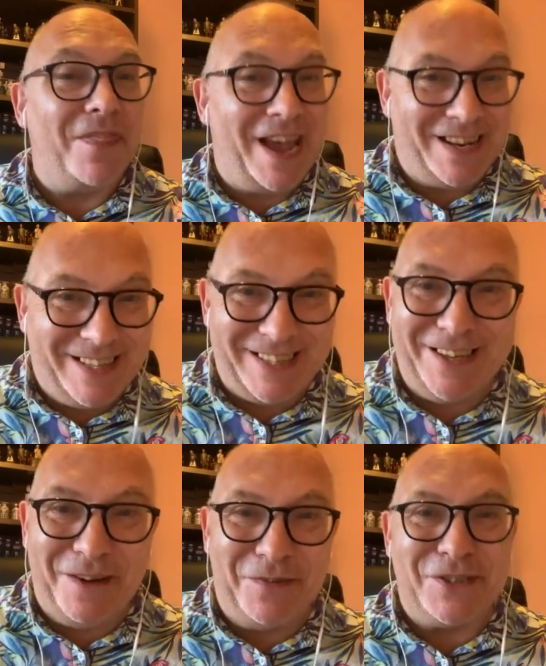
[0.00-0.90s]
but that
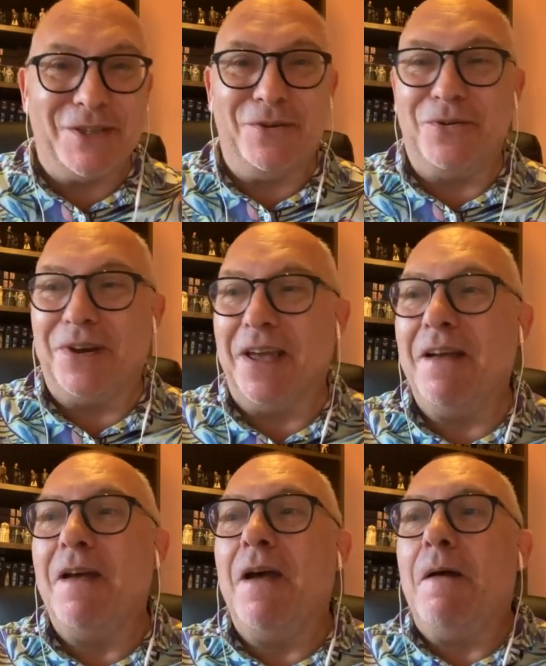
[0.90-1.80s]
is another story.
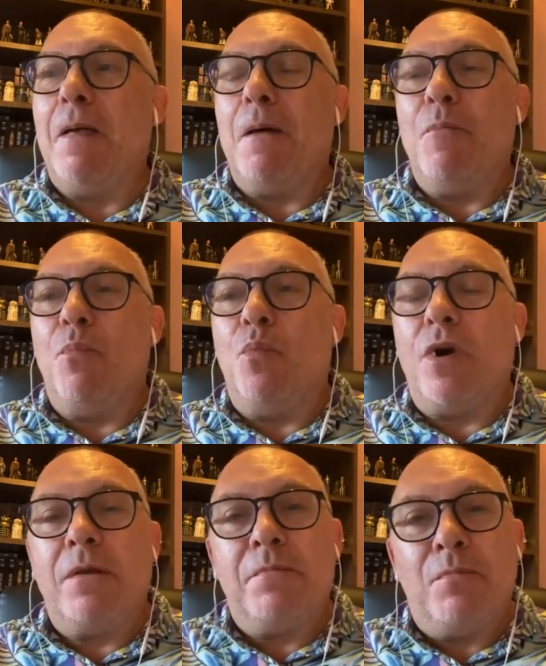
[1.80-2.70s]

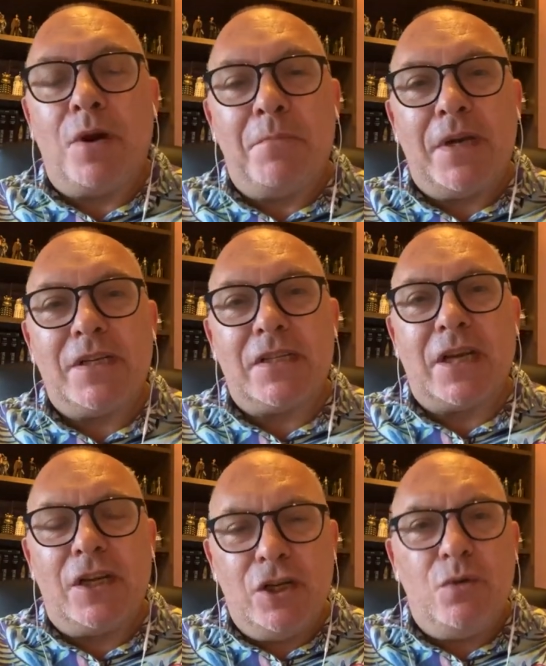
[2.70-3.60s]
What I'm basically
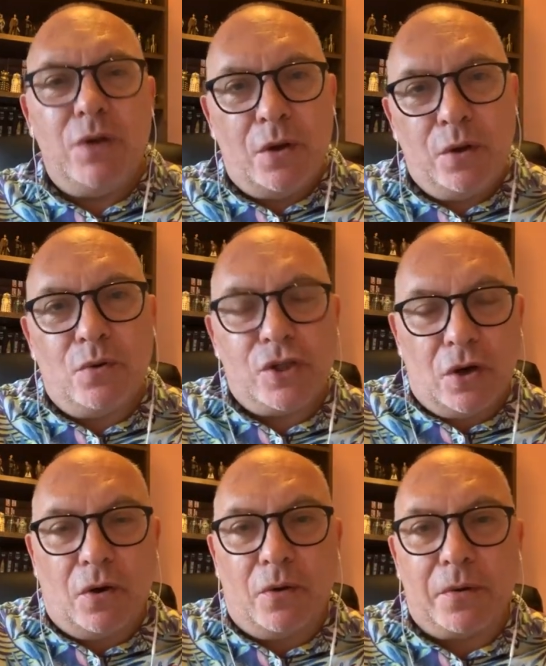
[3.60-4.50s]
saying, you know your
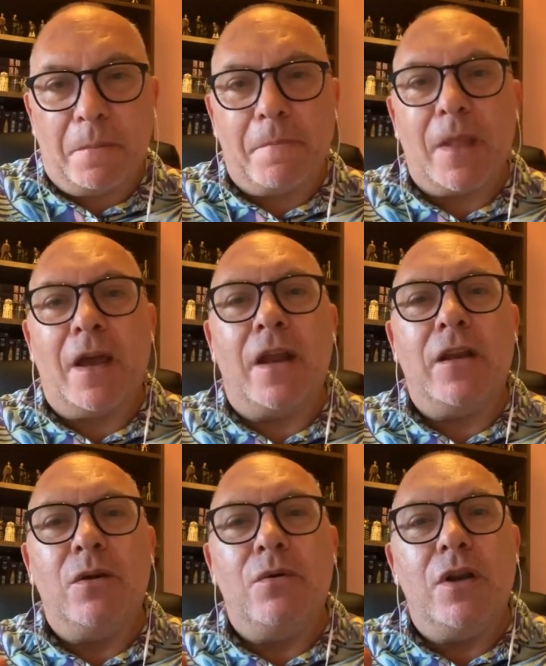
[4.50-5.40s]
child,
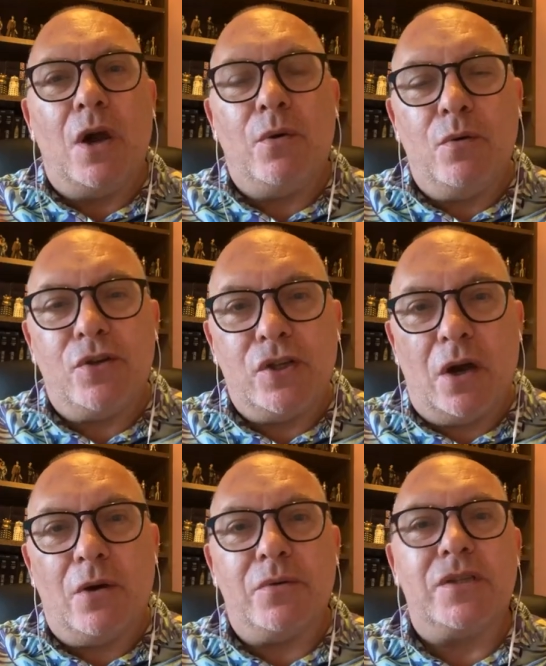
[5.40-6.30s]
and you know your
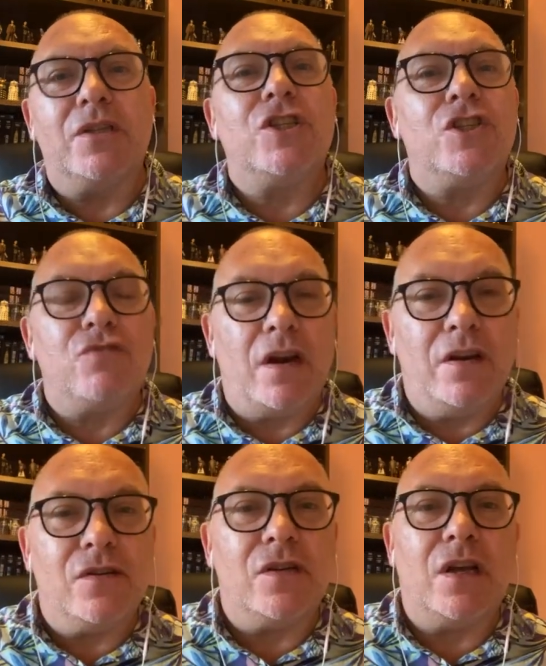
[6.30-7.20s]
child's
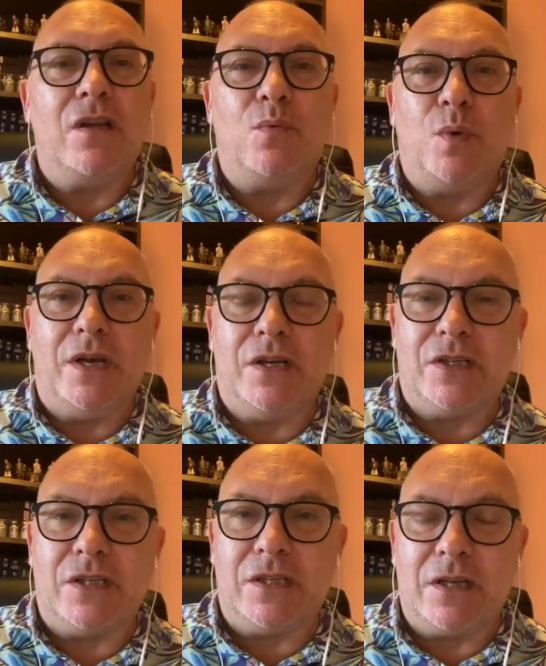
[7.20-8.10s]
strengths and
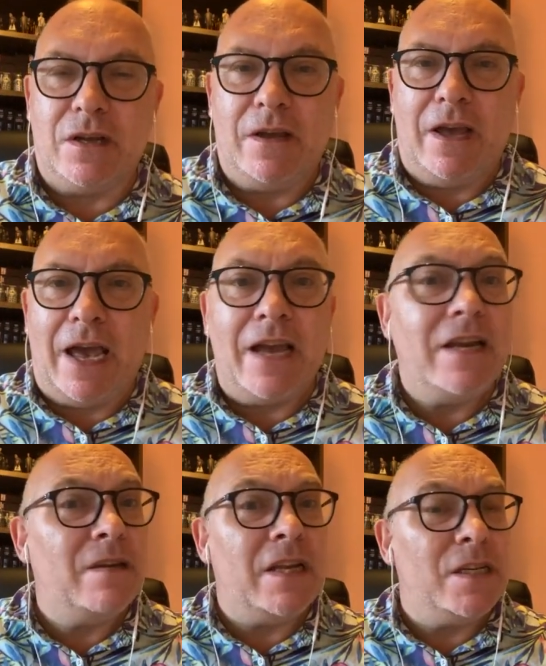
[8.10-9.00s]
weaknesses.
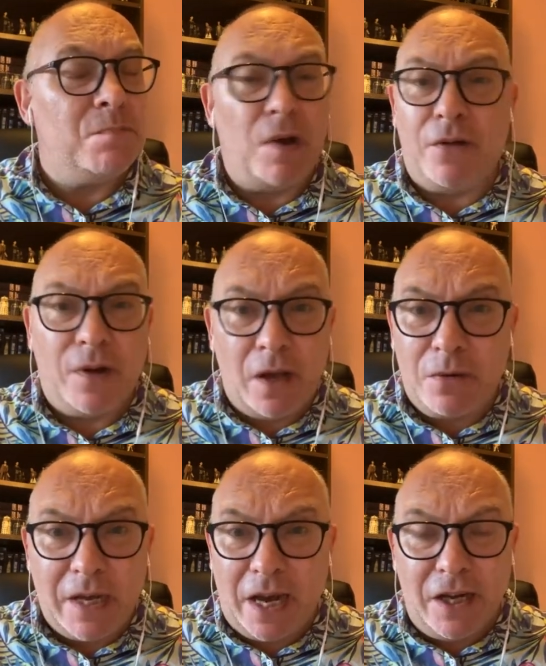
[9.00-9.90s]
And it is perfectly
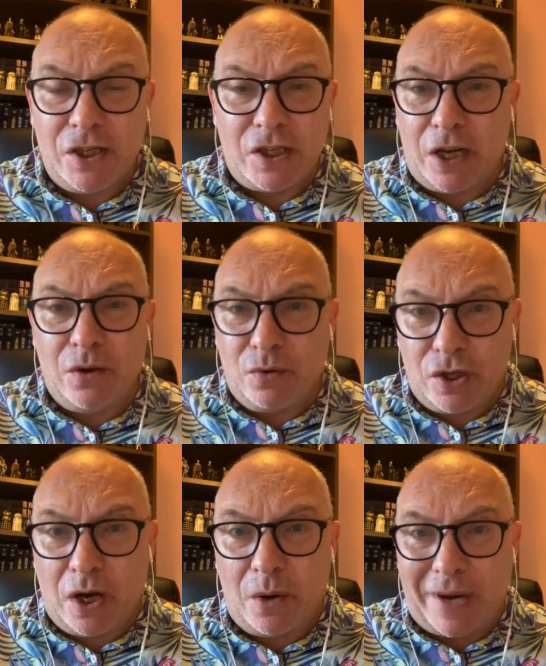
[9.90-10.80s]
okay to take your
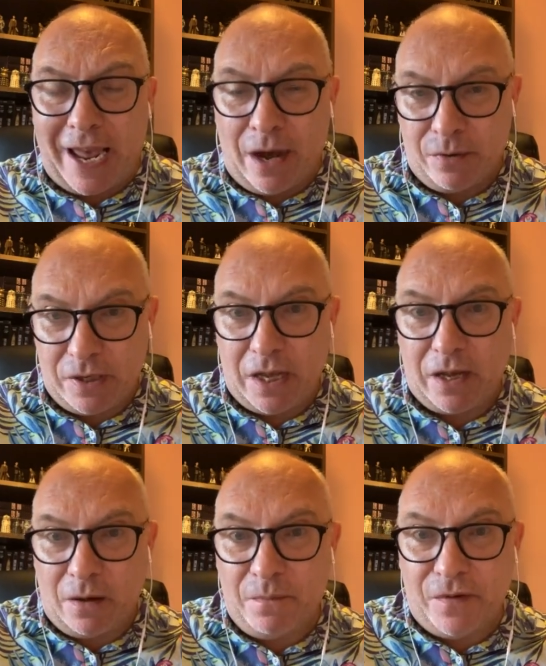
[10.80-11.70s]
child out of
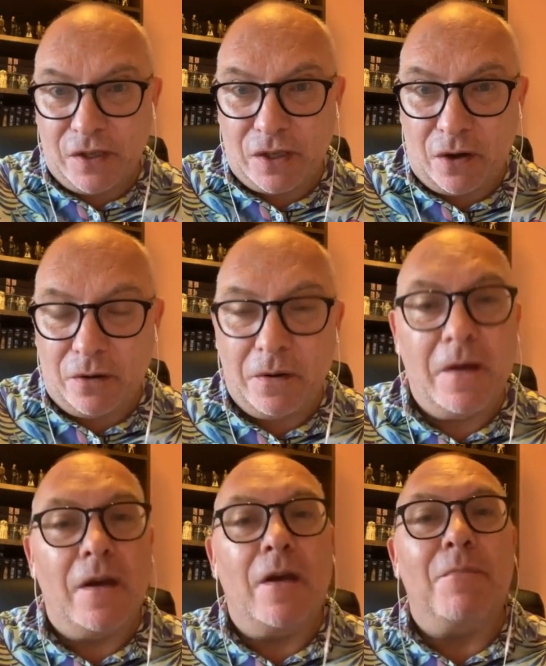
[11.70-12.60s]
their comfort zone,
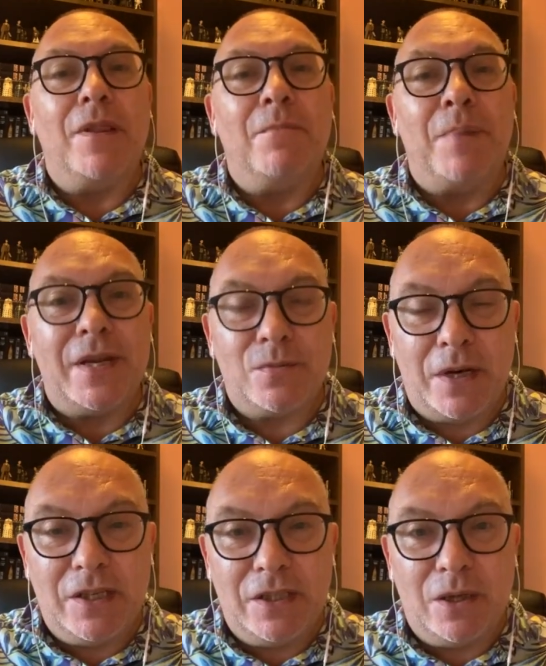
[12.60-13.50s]
but the best
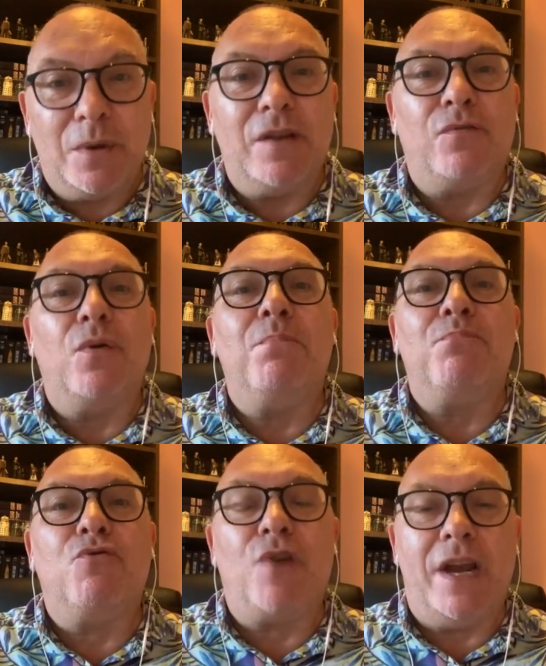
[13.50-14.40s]
way to do it for a
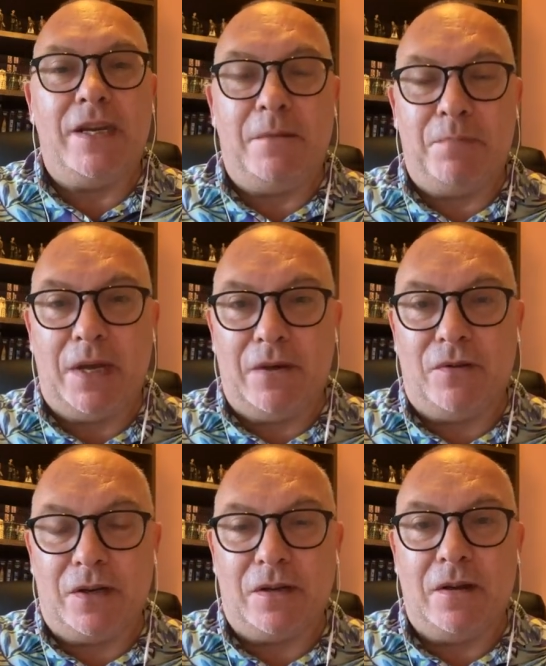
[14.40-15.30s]
graded
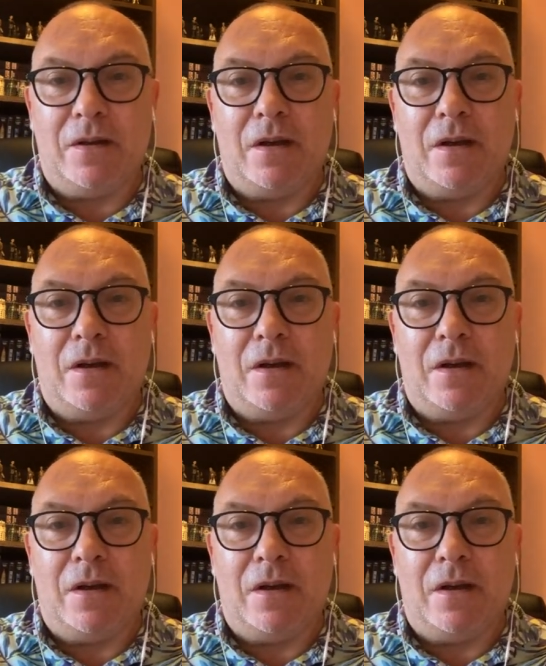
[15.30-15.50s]
period